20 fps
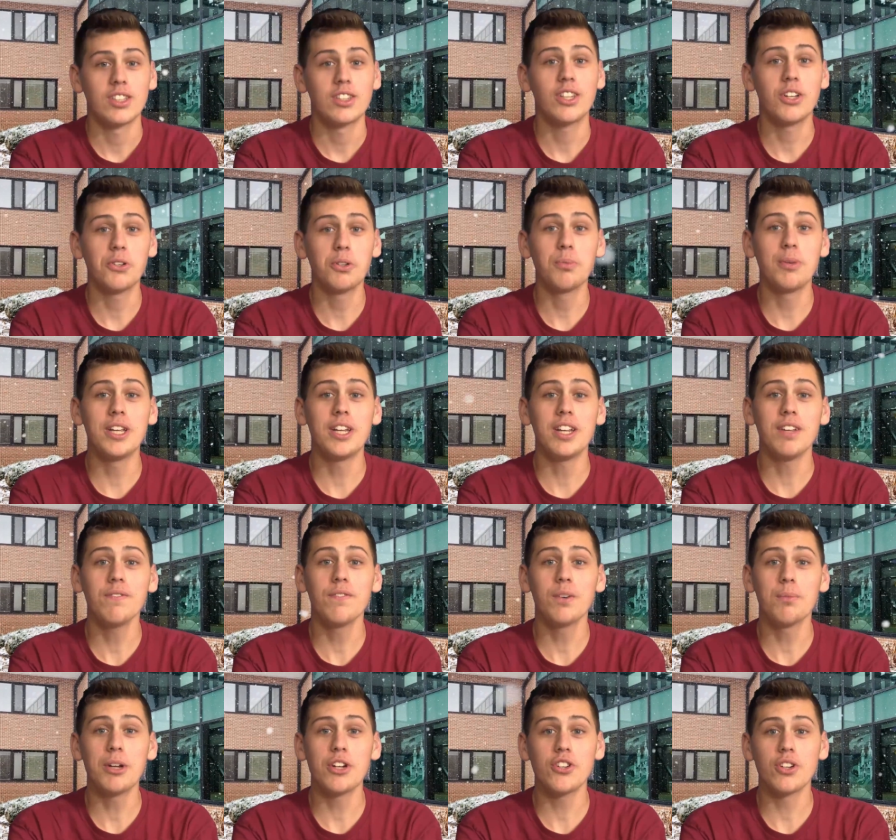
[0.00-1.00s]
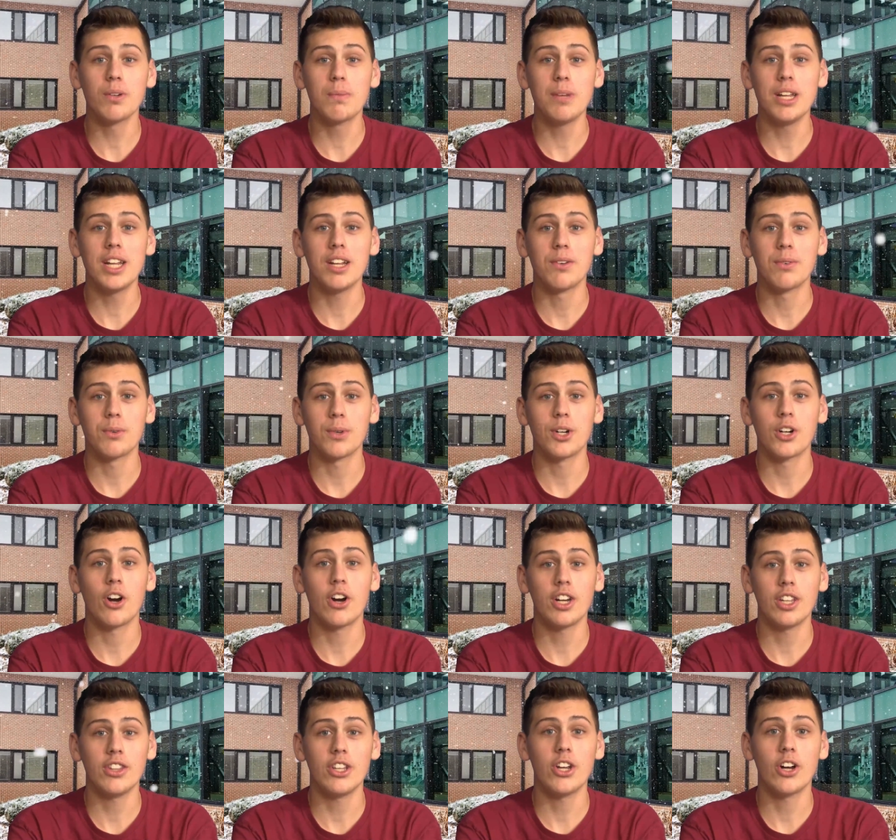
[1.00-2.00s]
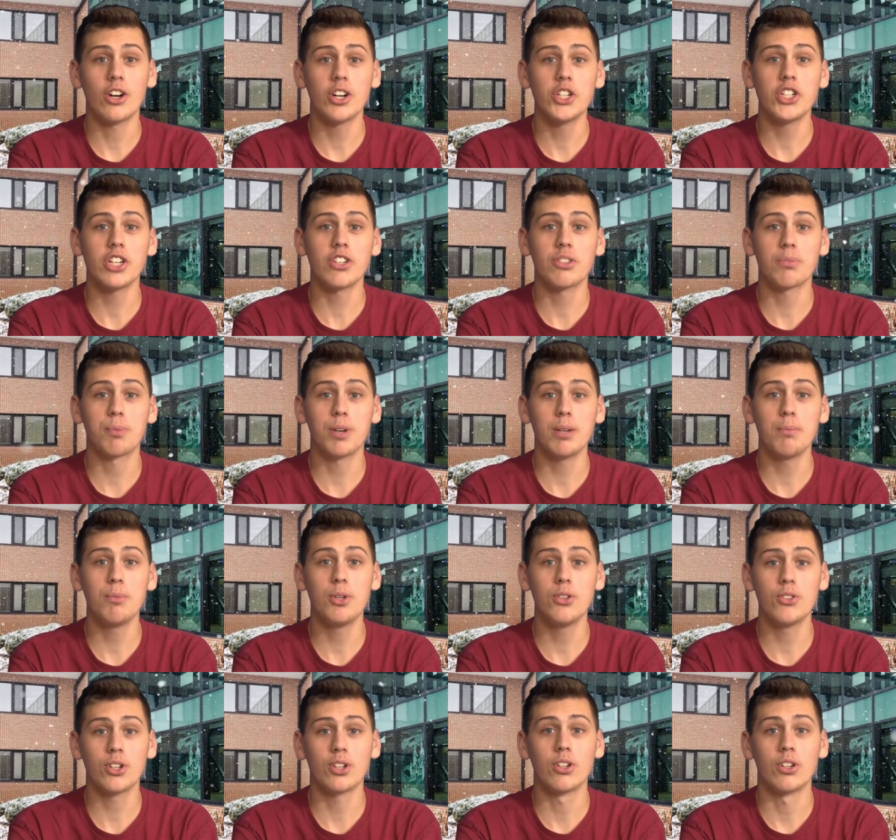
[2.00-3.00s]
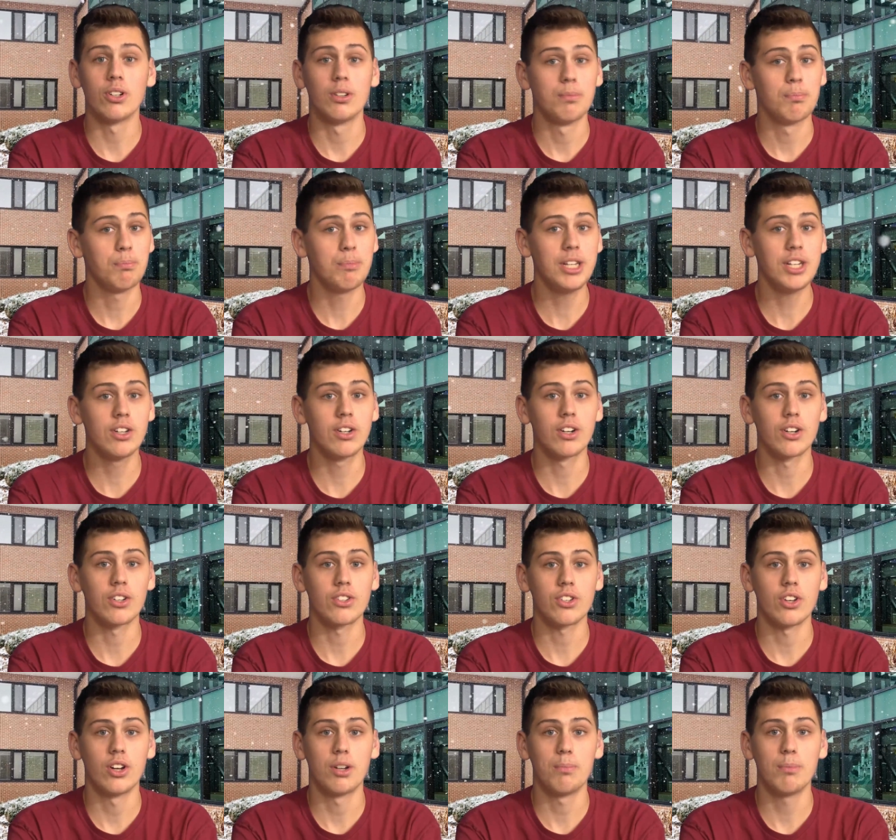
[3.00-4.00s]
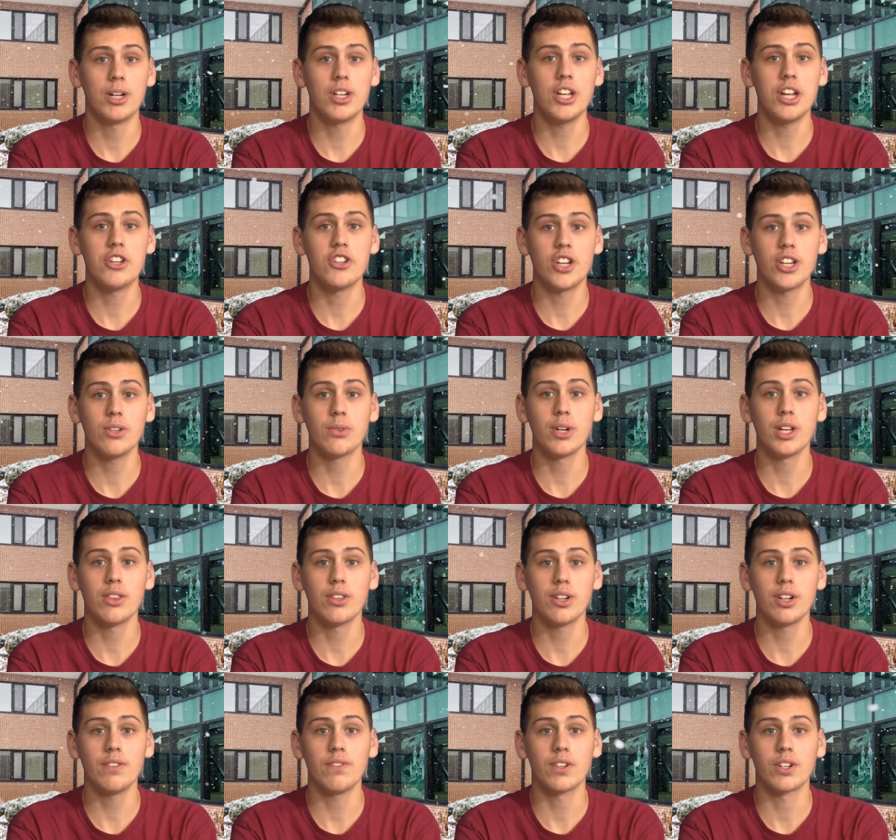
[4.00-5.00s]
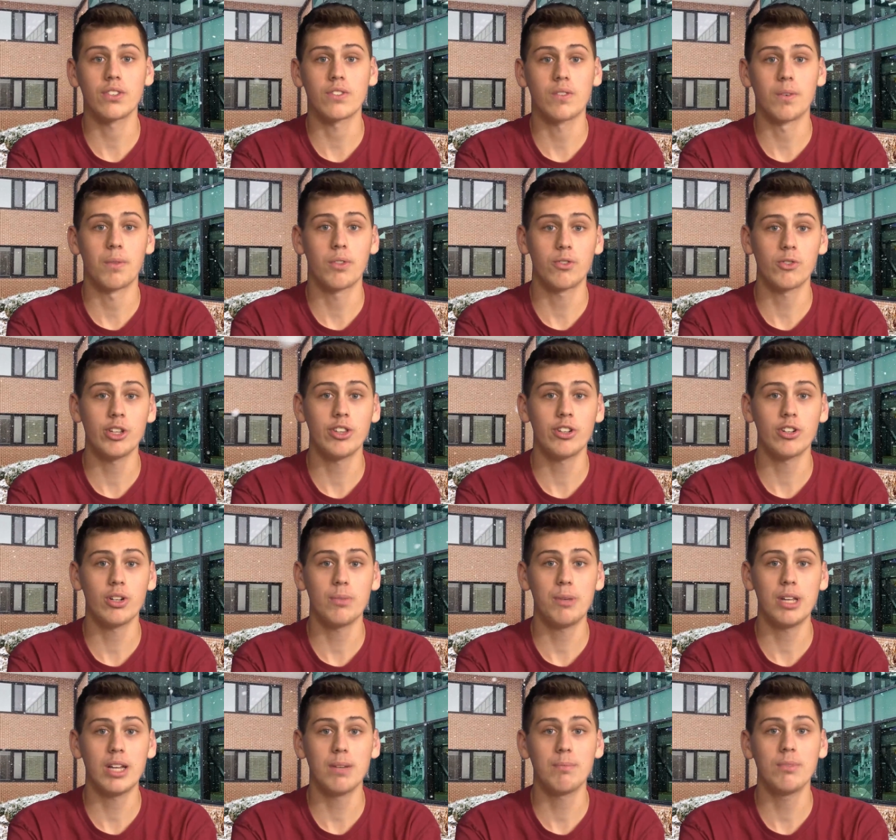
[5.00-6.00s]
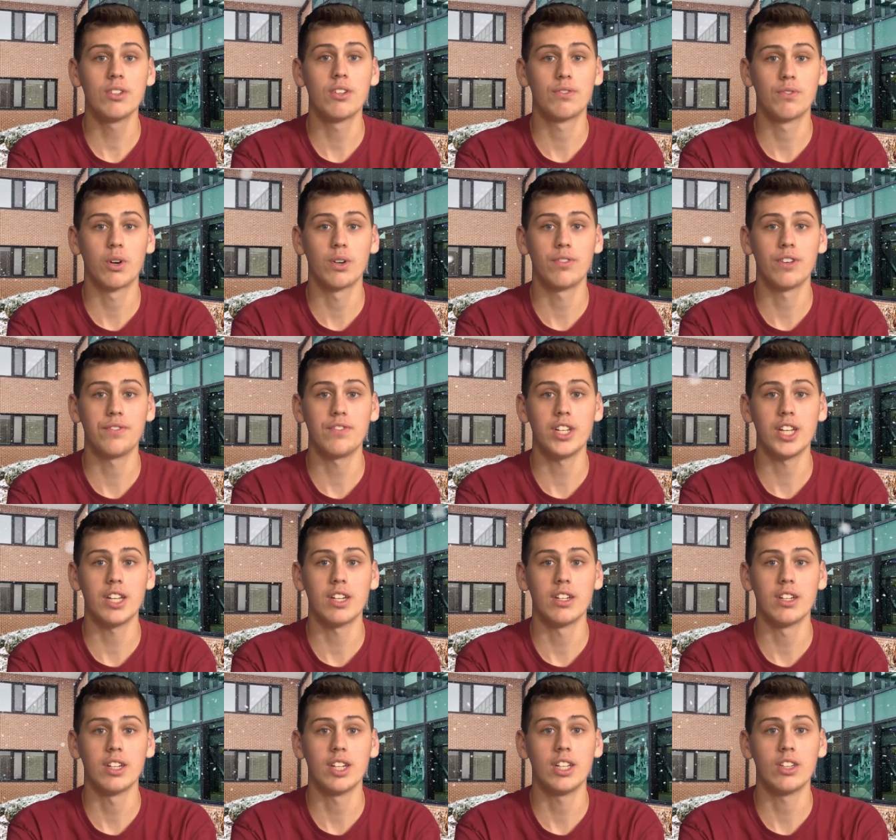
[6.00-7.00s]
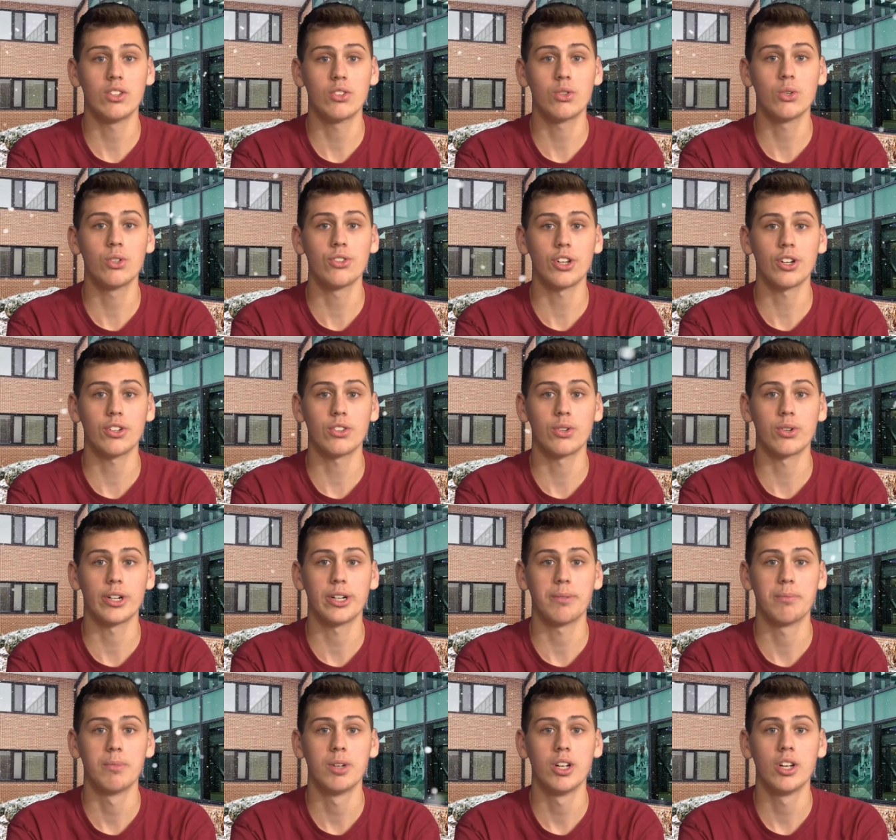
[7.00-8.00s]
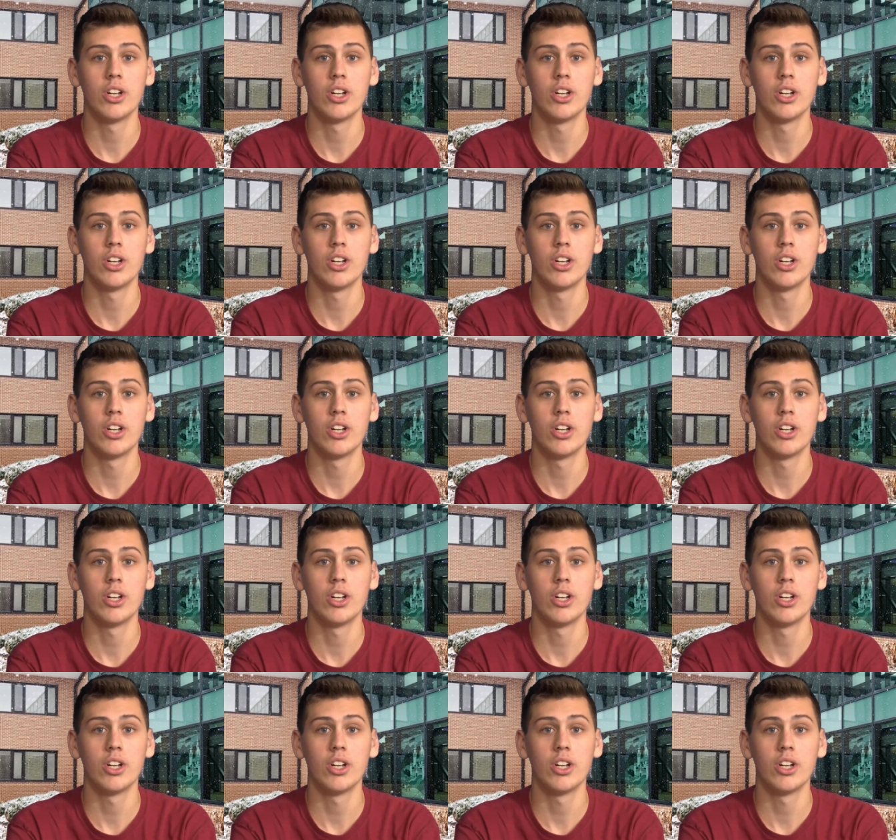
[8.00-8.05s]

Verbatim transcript: There will be an informational meeting regarding the RHS Spring Musical, Mean Girls, on Monday, January 31st from 3.30 p.m. to 4.15 in the school's auditorium.